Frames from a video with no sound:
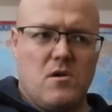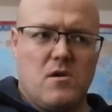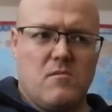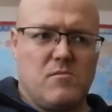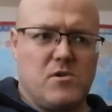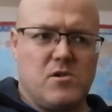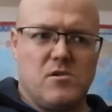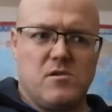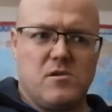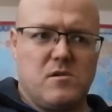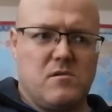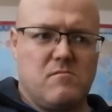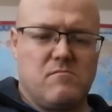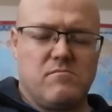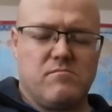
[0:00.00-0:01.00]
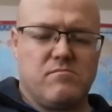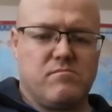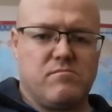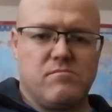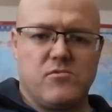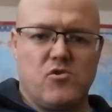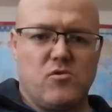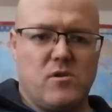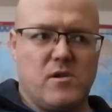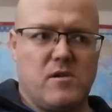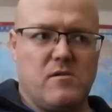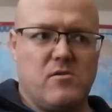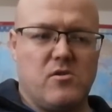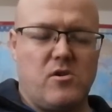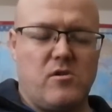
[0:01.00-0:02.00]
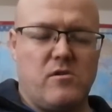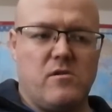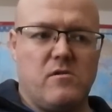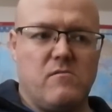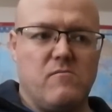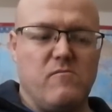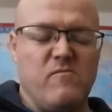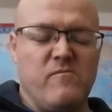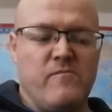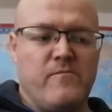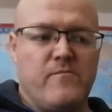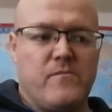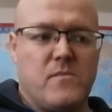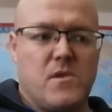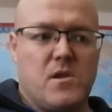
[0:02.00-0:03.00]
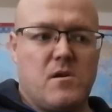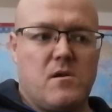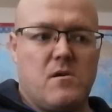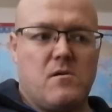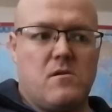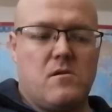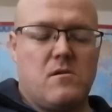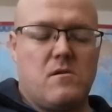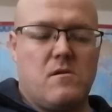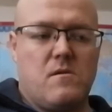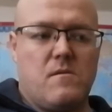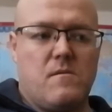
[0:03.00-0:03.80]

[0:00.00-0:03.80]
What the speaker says: I'm just like, you're getting done. And